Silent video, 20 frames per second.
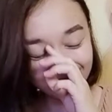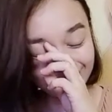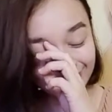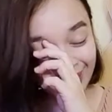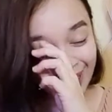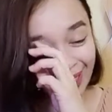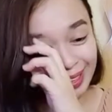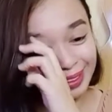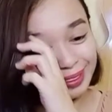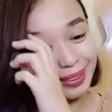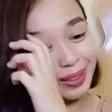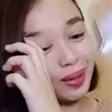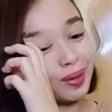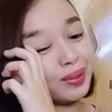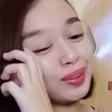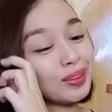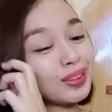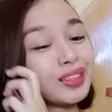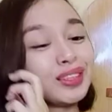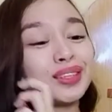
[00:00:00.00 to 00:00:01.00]
I
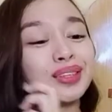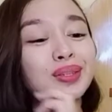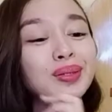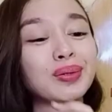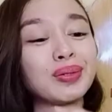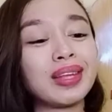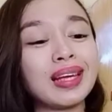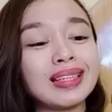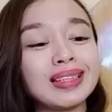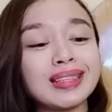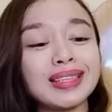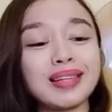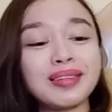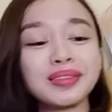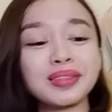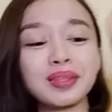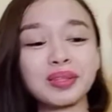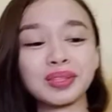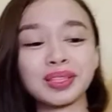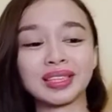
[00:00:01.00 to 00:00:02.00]
told you, that sounds
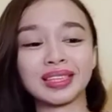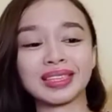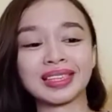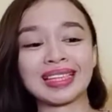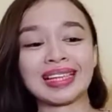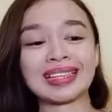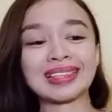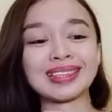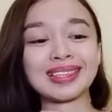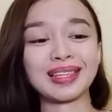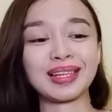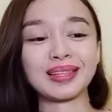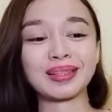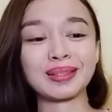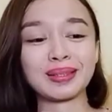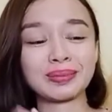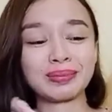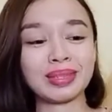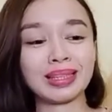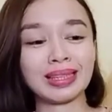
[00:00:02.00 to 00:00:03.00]
so sarcastic at
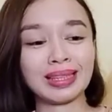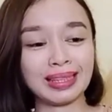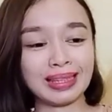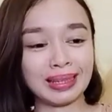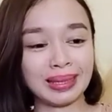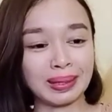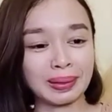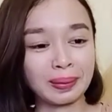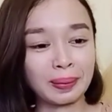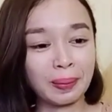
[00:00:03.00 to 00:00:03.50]
the beginning.